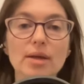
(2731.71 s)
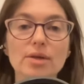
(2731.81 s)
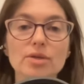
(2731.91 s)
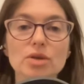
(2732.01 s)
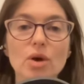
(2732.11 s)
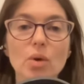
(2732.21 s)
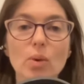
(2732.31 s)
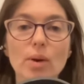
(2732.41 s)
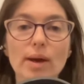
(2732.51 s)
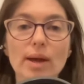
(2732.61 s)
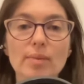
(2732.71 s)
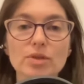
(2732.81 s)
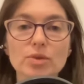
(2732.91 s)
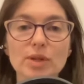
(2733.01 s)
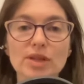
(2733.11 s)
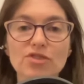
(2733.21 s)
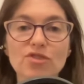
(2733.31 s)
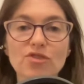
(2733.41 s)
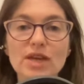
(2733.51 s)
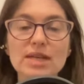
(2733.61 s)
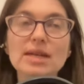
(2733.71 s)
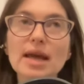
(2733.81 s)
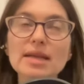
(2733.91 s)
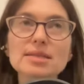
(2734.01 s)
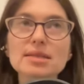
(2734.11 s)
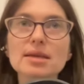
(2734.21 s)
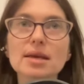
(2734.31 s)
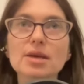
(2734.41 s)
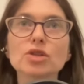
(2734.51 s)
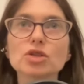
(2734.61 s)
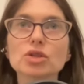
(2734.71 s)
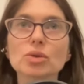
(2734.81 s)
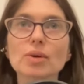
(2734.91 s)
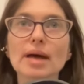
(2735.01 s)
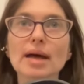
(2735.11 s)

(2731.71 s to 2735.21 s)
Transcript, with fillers: So we were able to really fit nicely into